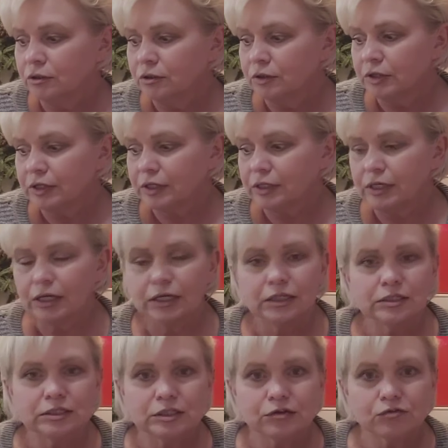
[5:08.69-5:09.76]
the
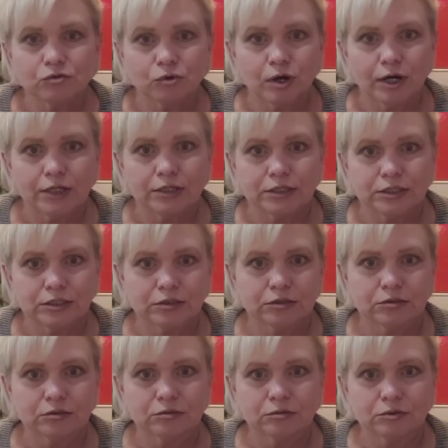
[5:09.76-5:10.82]
adhesive
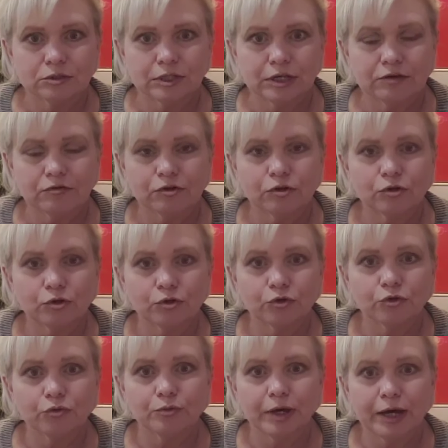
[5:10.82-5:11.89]
rhinestones have a
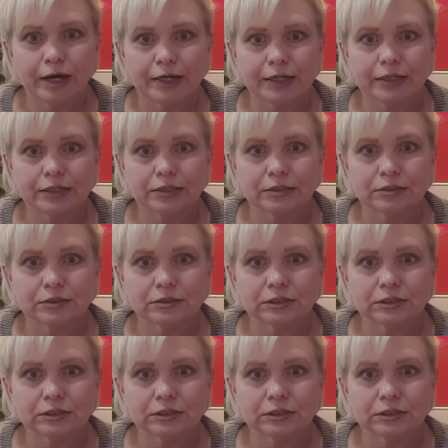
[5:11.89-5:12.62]
glue backing,